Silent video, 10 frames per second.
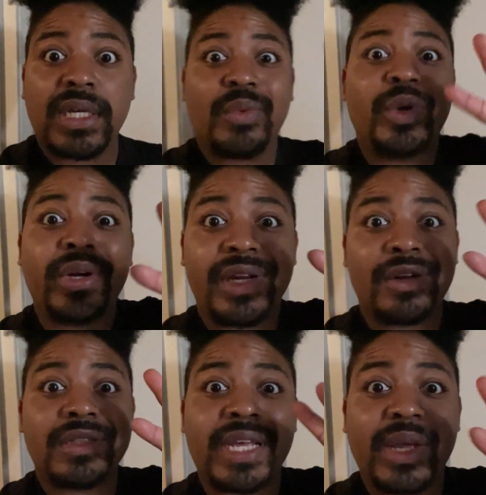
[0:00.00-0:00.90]
We're in
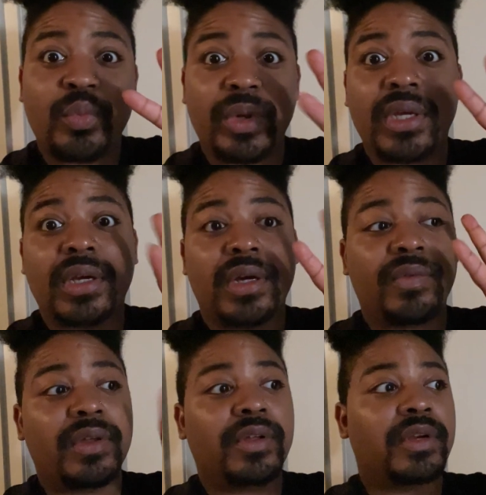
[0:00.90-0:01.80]
our second week of
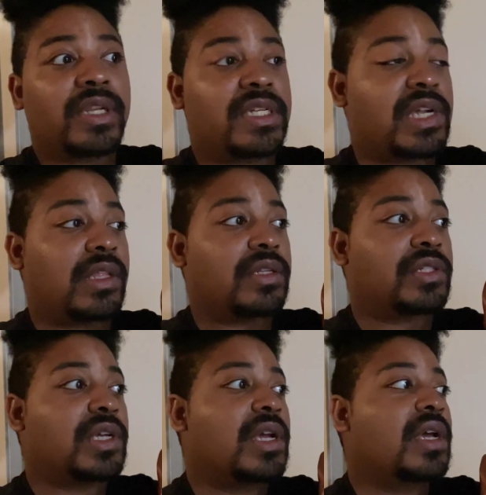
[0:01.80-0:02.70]
our 30-day challenge.
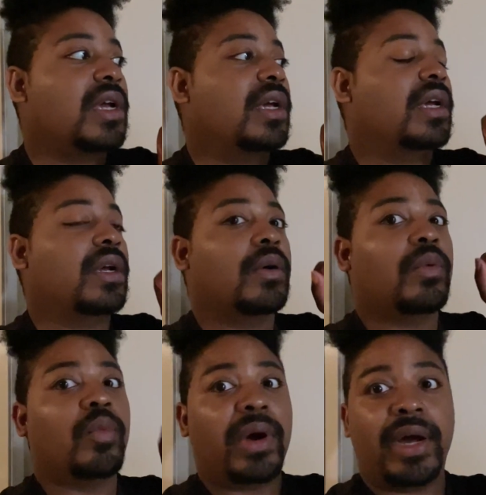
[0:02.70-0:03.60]

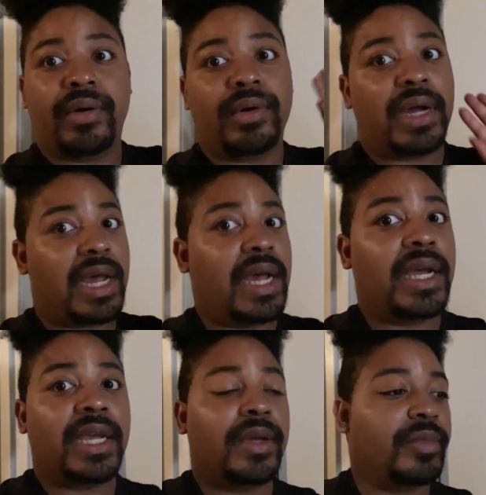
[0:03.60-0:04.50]
Wow, I
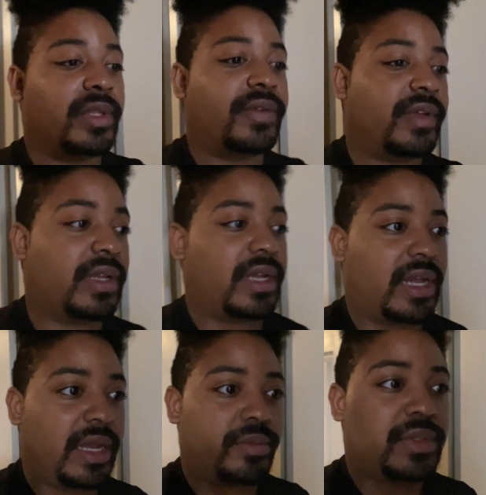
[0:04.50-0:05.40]
can't believe it.
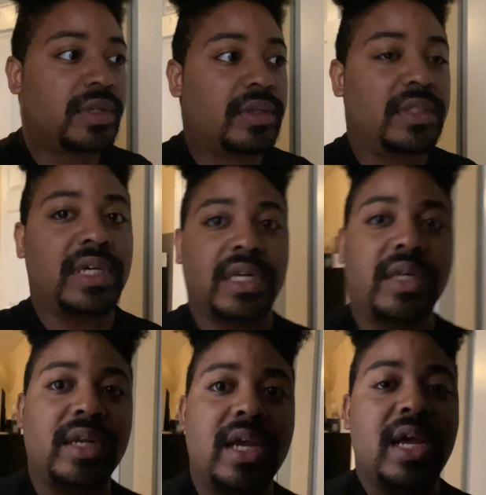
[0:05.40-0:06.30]
I'm so excited.